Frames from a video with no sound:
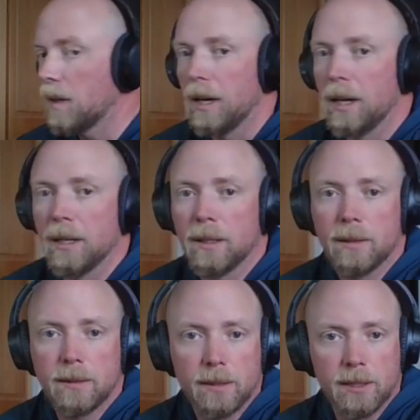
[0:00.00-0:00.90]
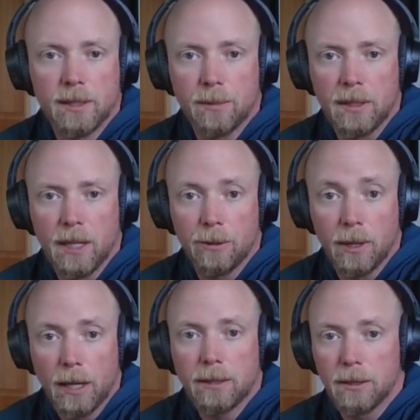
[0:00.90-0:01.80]
and it's something that I would
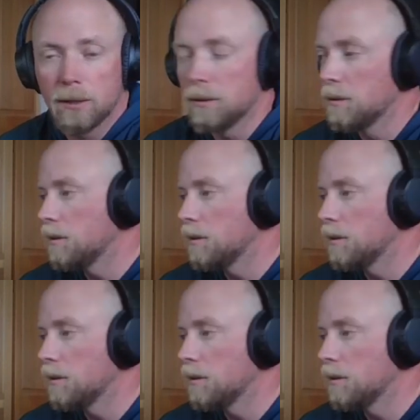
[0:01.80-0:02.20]
like to do.